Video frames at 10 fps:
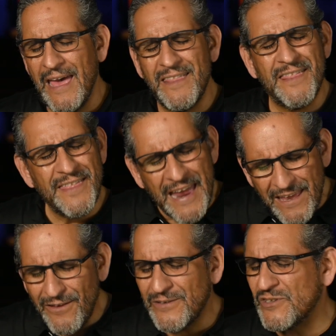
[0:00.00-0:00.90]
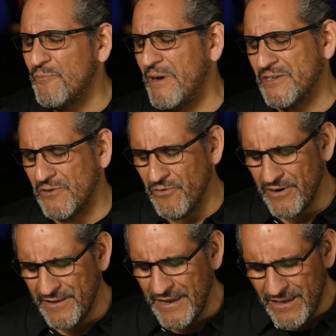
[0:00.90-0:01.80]
Thank you so much,
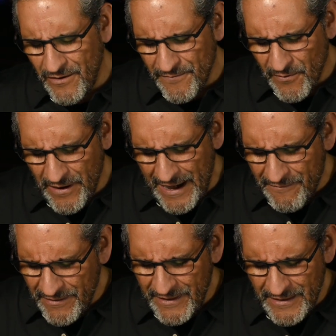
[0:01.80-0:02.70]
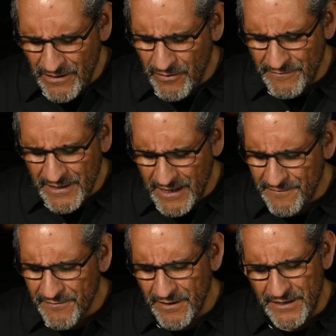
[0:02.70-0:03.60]
Lord. Thank you for everything that you have
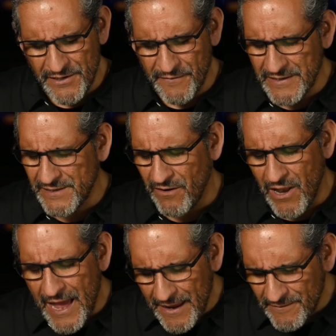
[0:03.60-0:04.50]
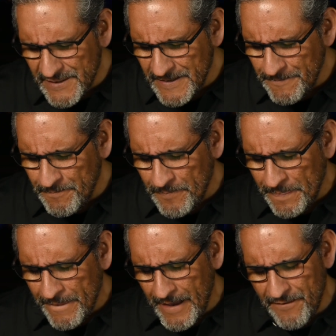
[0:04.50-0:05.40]
done for each of us in our lives.
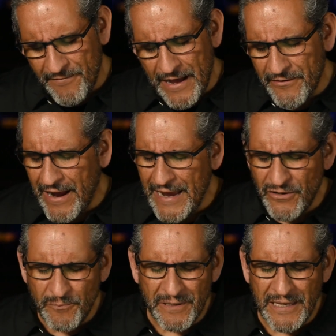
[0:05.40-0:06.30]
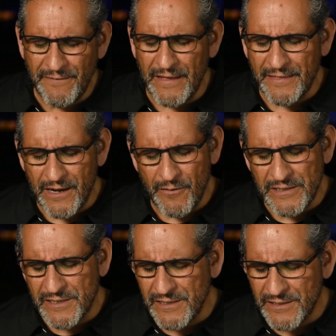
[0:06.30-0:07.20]
And Father, I do believe that there
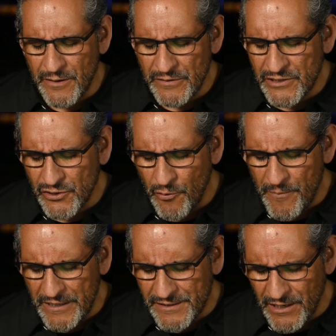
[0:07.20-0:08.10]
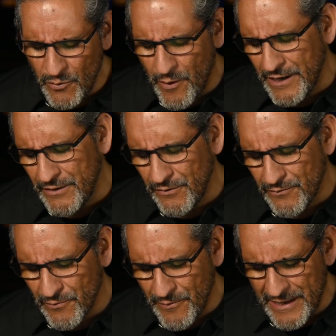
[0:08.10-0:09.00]
is so much that you want to do
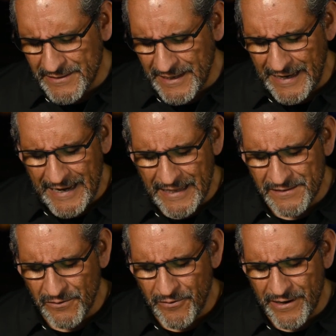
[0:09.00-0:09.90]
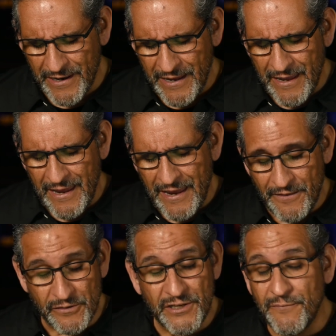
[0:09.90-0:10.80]
through us and in us, Lord.
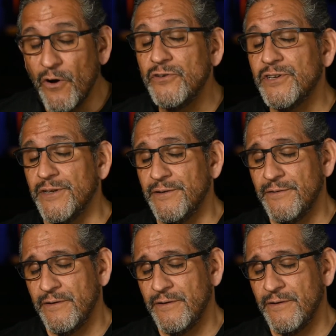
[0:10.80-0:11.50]
There's devotion.